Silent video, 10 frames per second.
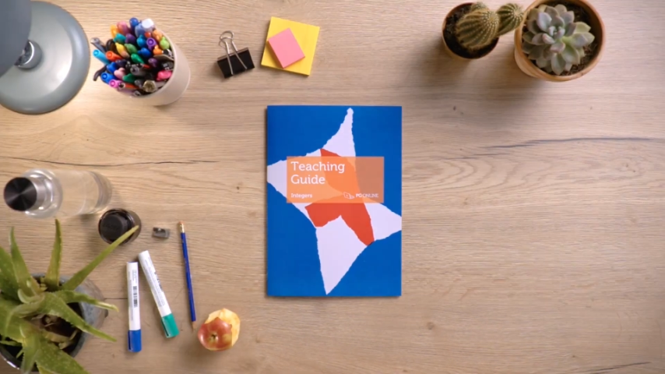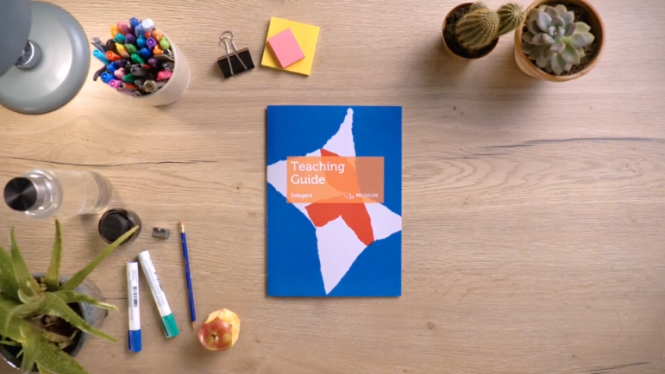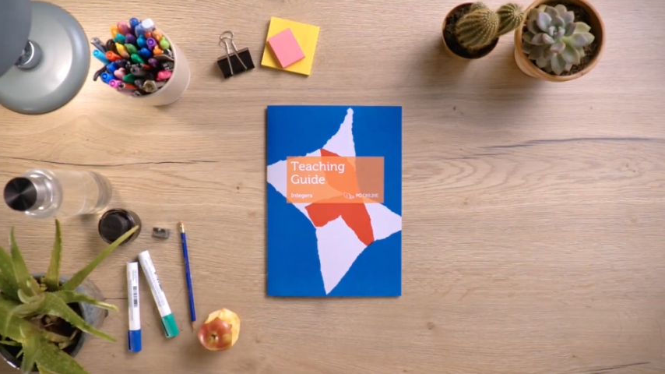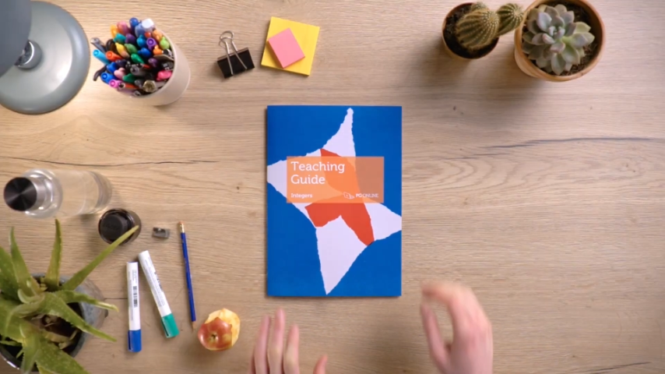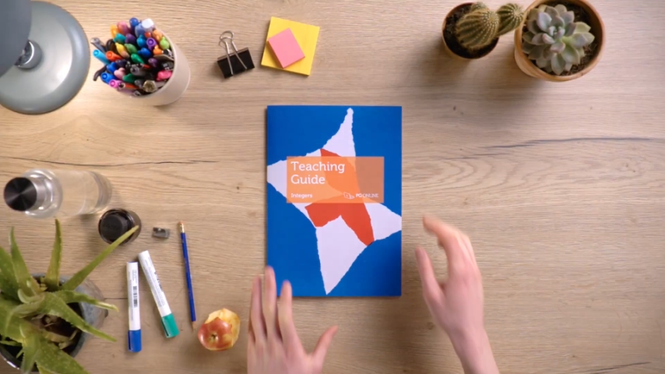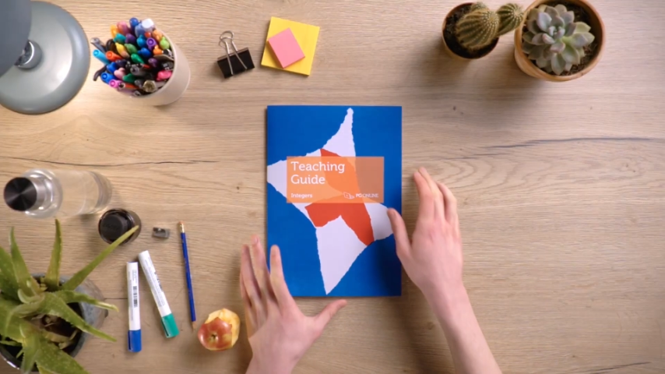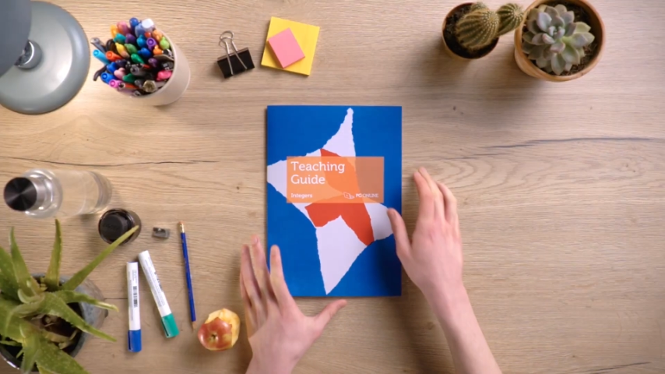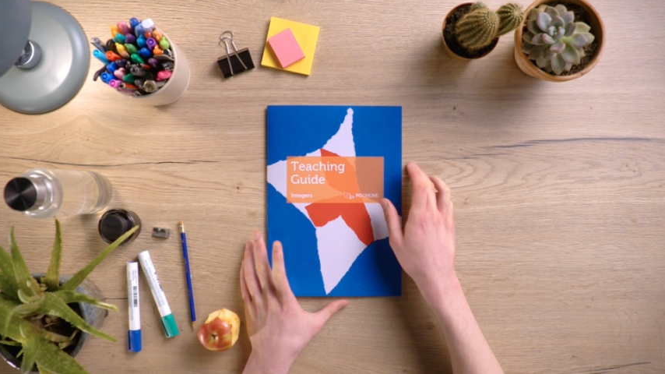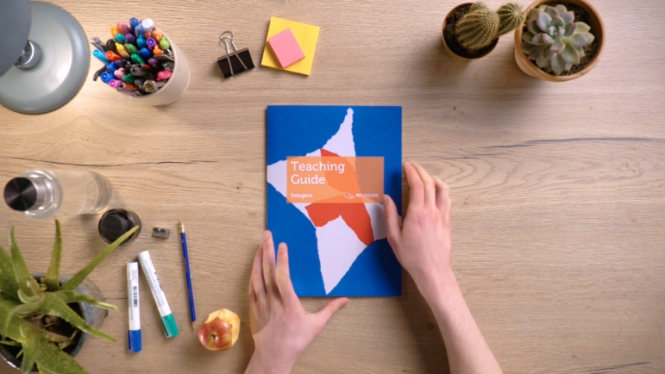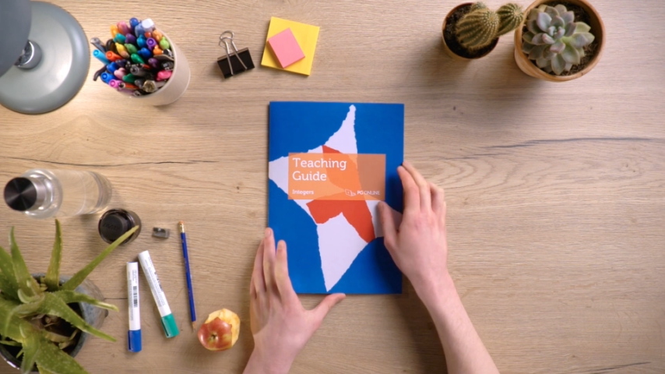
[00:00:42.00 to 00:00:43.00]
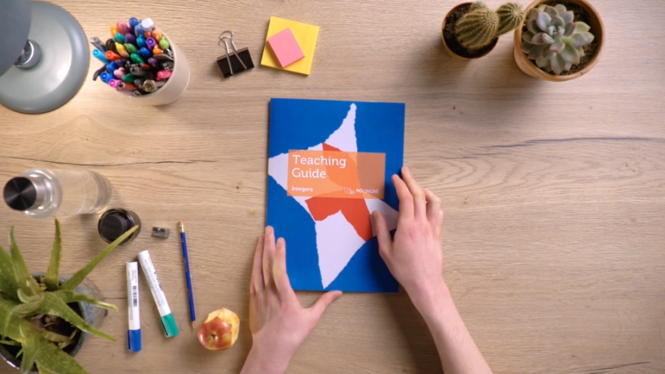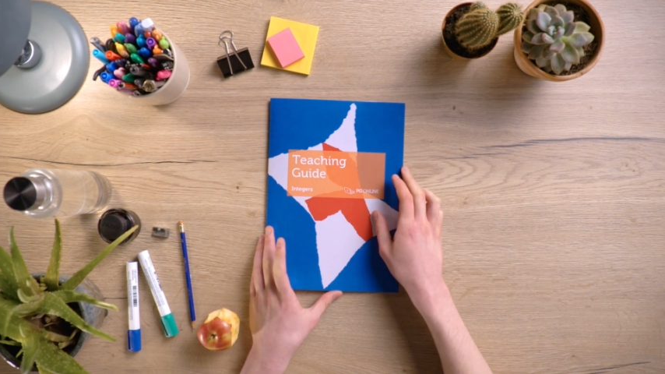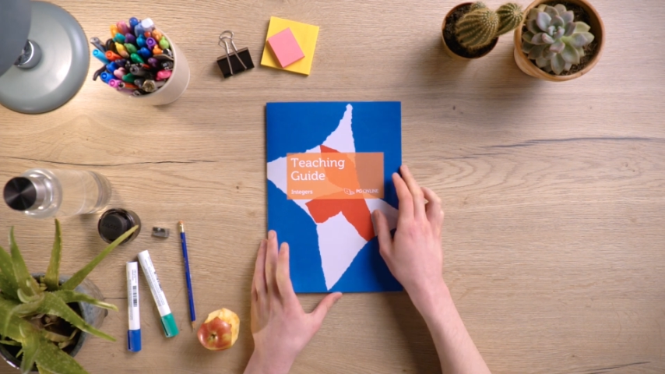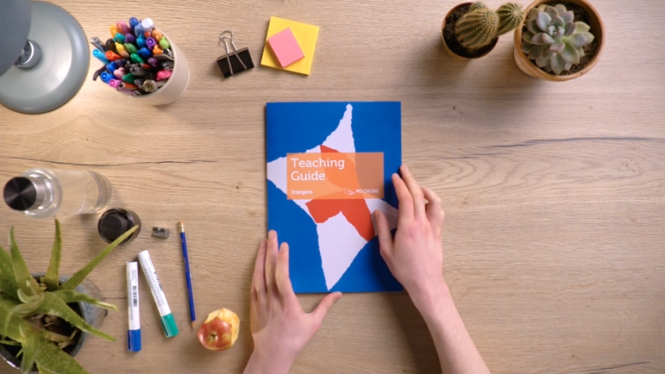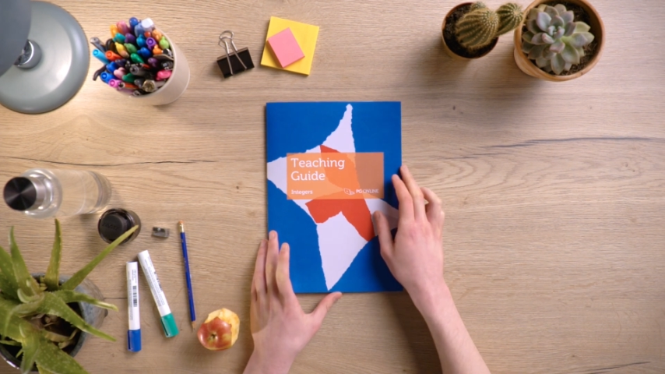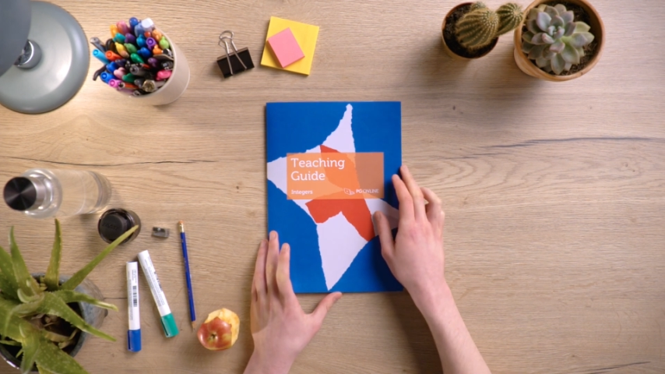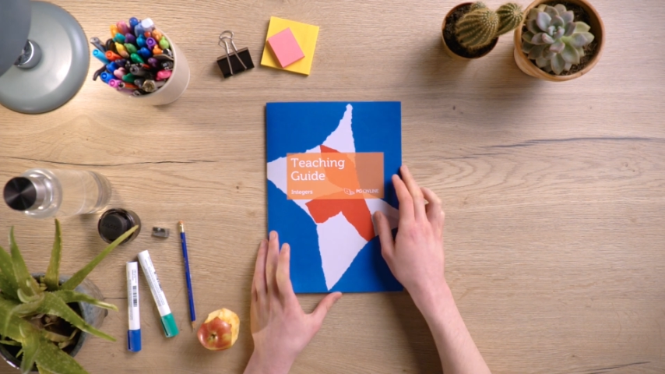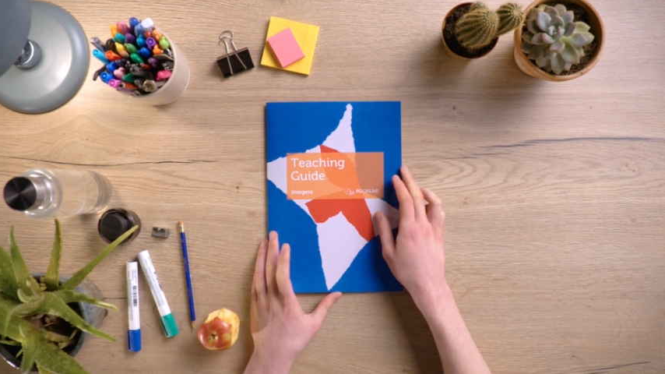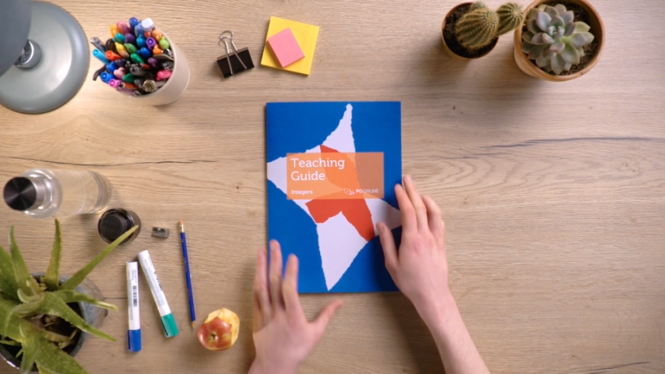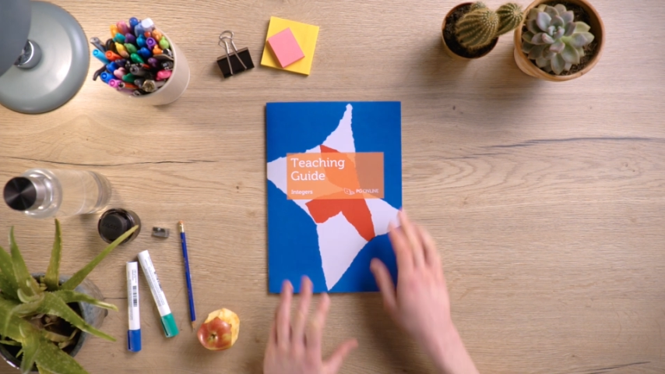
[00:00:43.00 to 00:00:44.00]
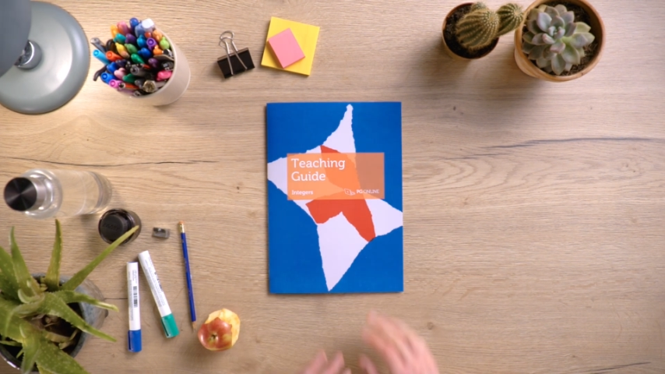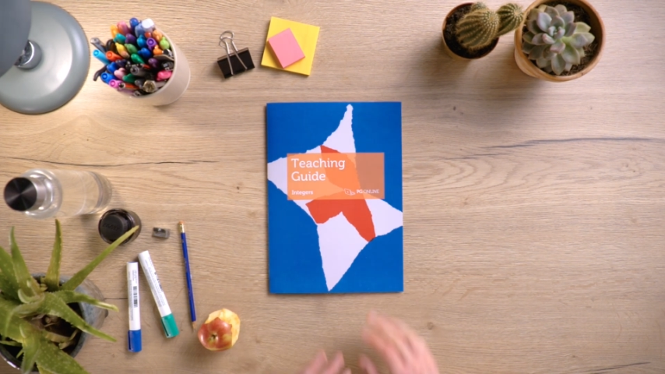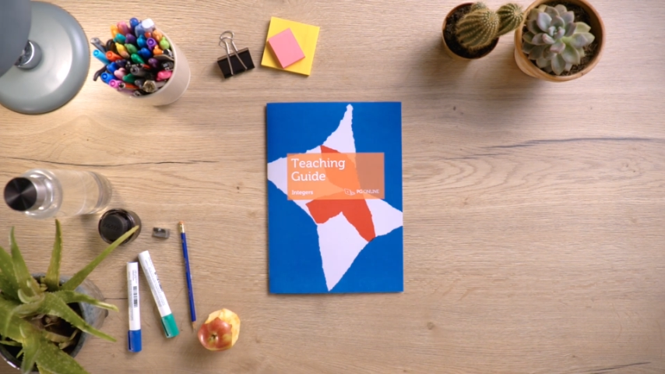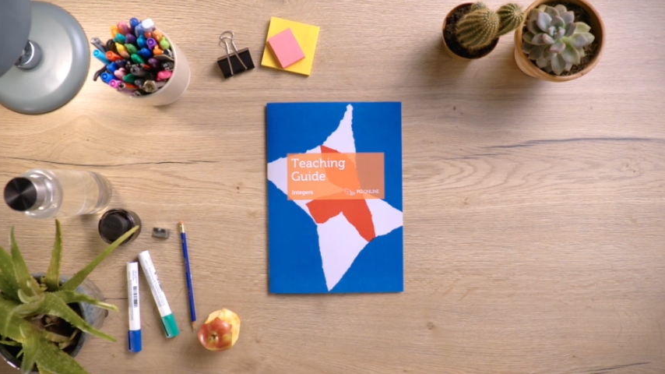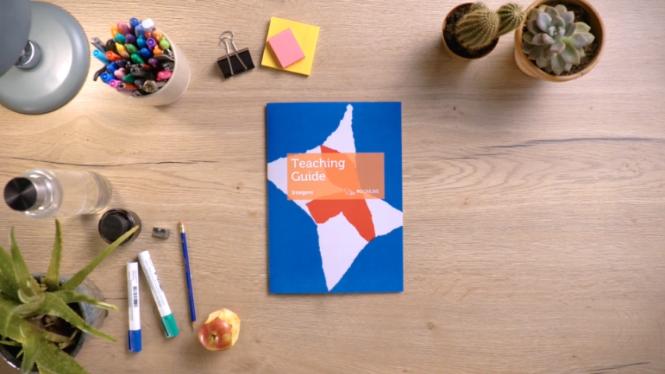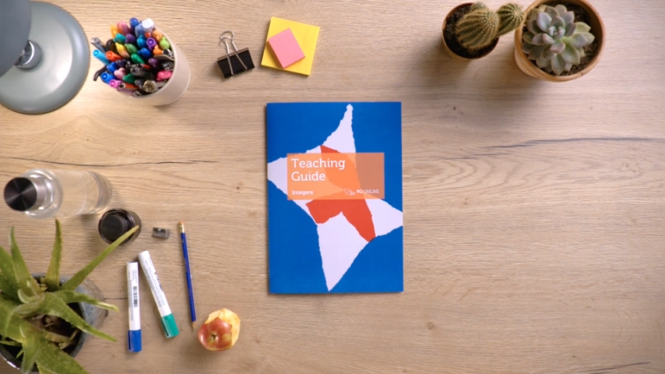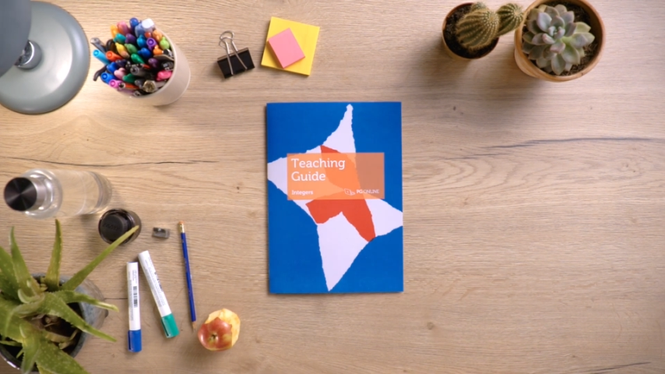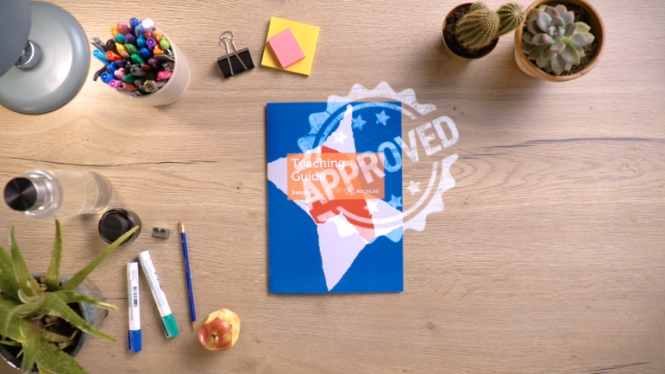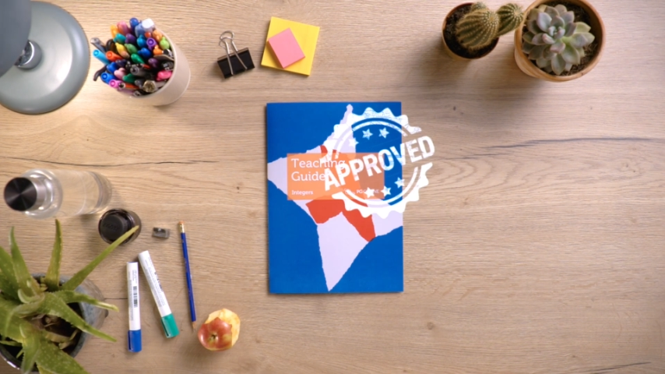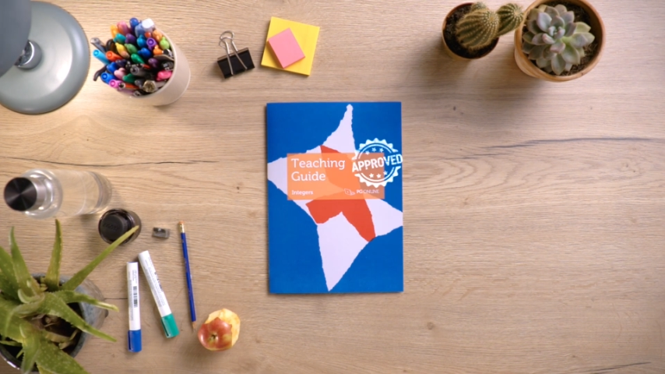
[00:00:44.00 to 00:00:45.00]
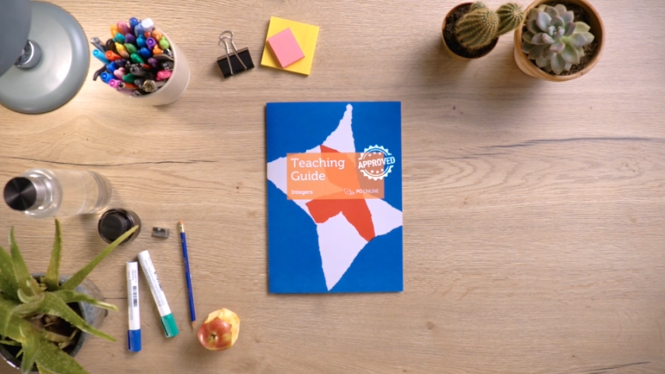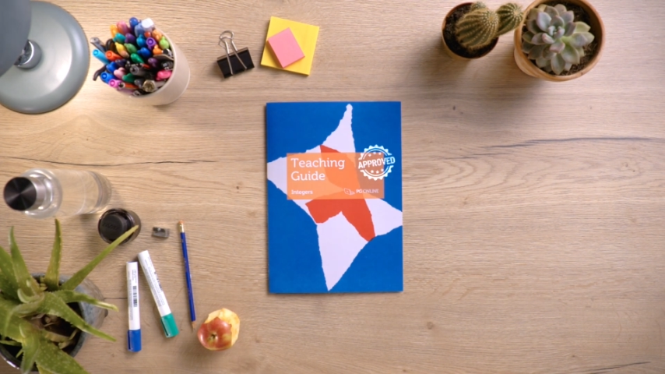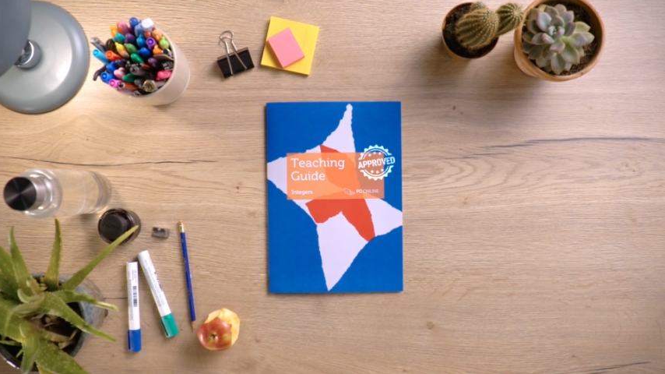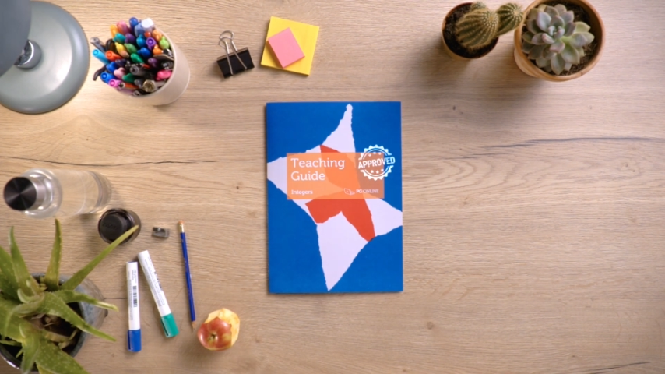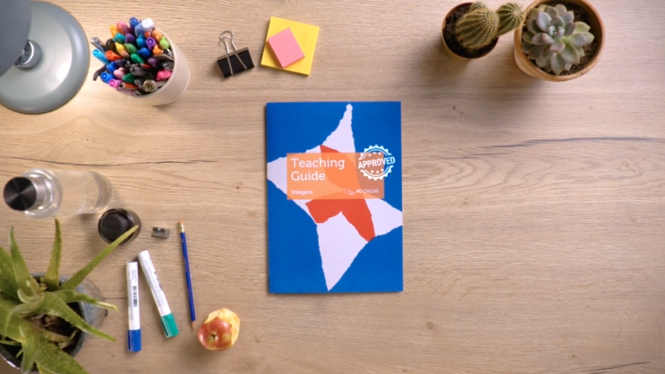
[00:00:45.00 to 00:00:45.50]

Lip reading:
(no speaker visible)